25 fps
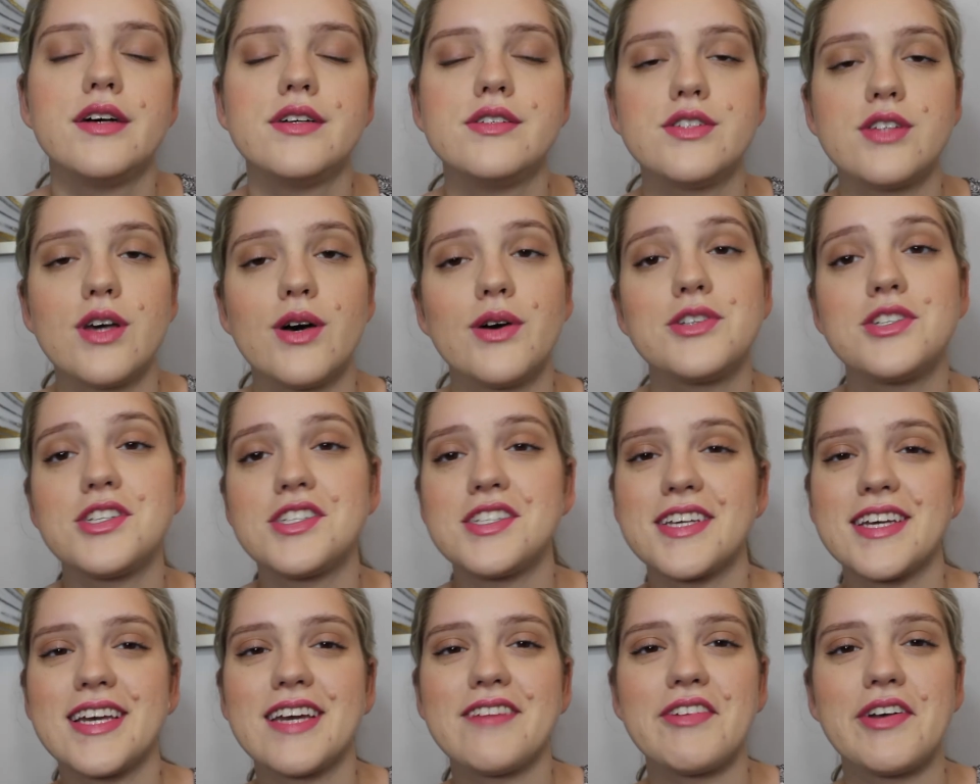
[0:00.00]
So just
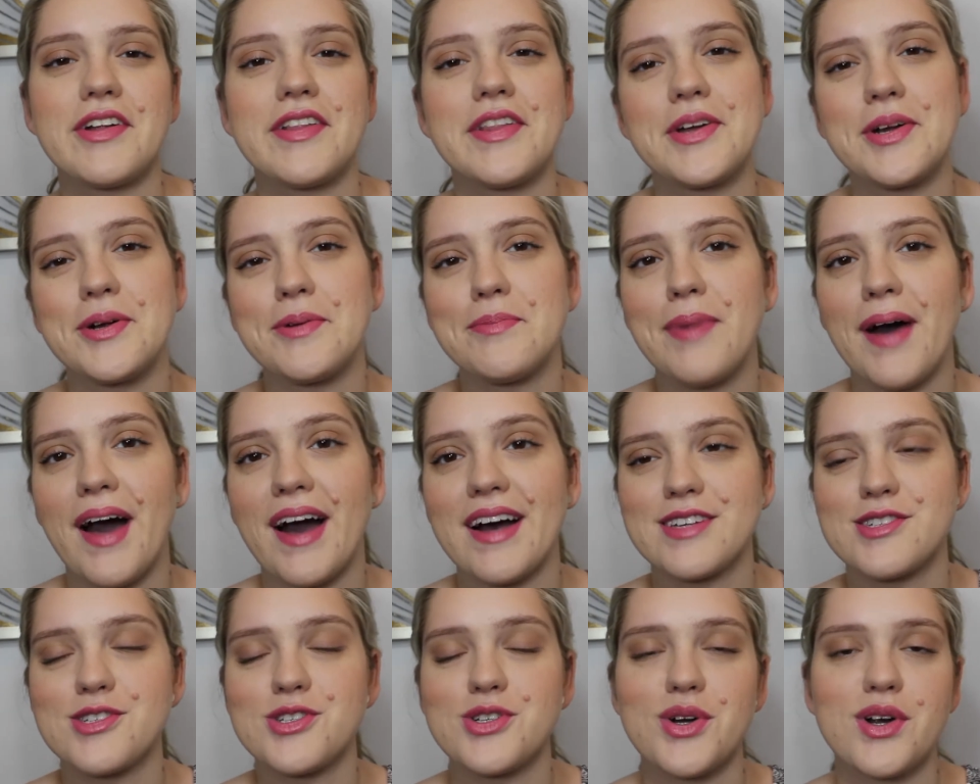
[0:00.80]
to give you a little
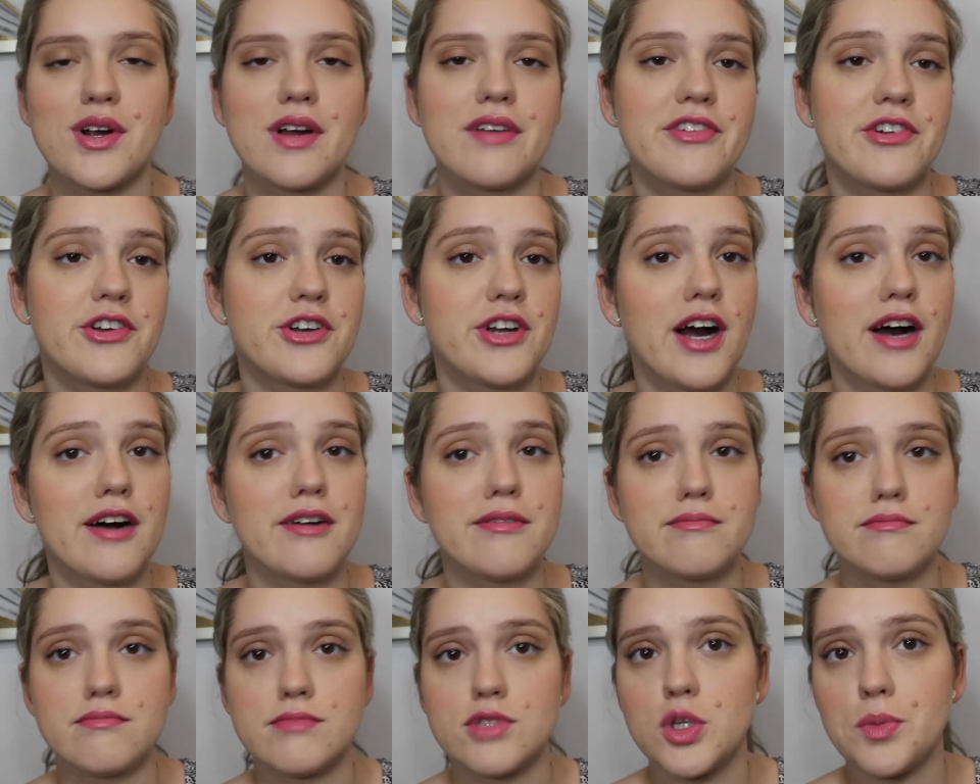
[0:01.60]
backstory, if you're
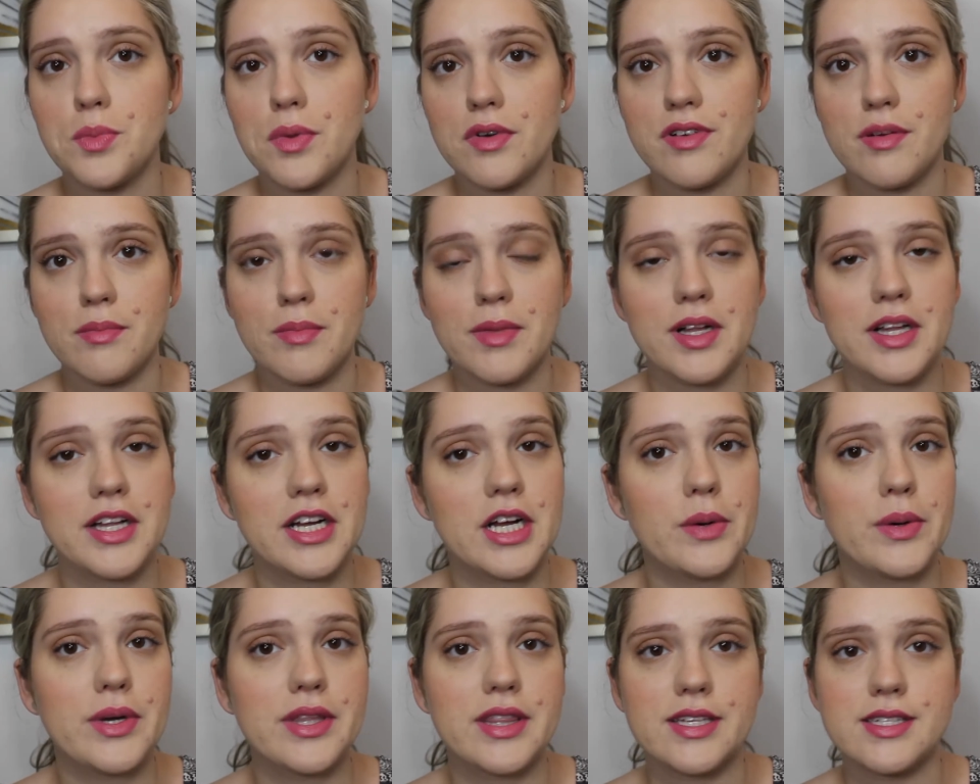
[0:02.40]
not super
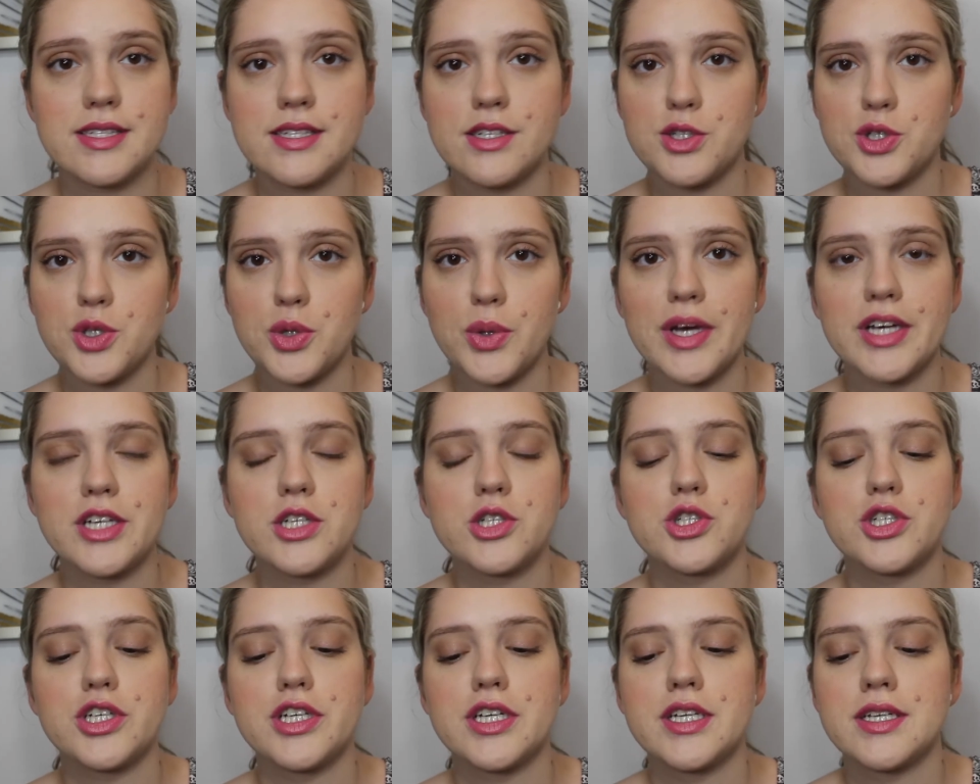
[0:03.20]
familiar with the
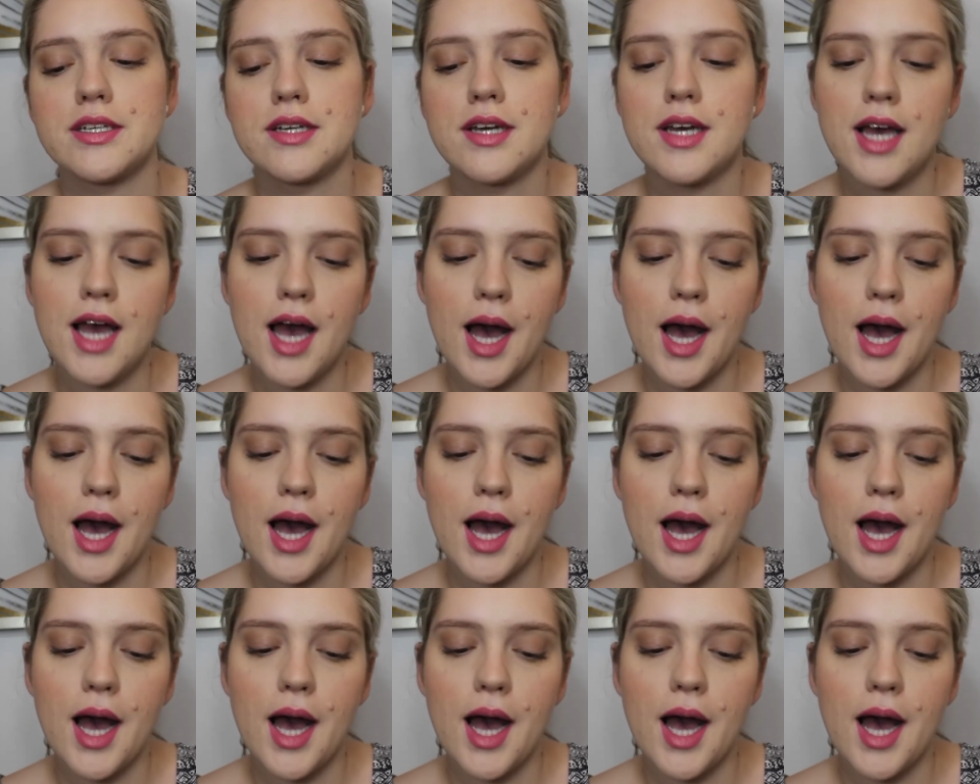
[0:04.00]
situation,